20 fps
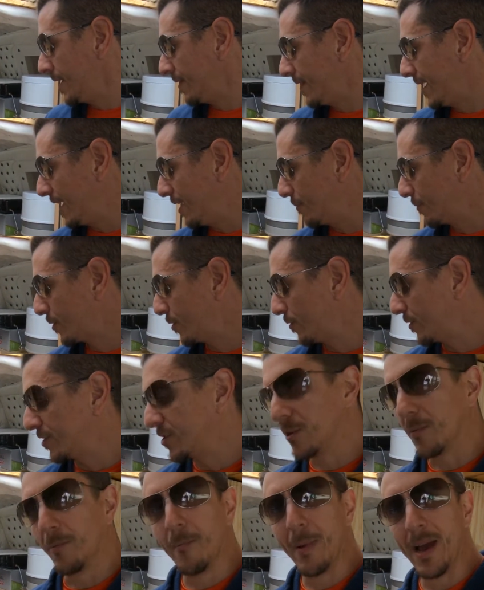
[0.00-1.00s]
that I'm going
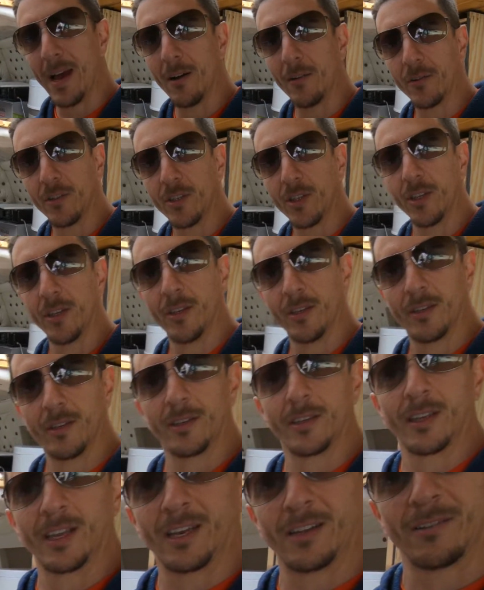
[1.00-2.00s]
to mount.
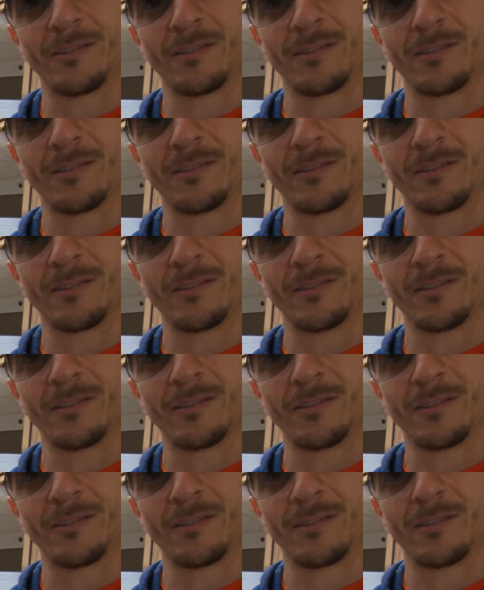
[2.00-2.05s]
I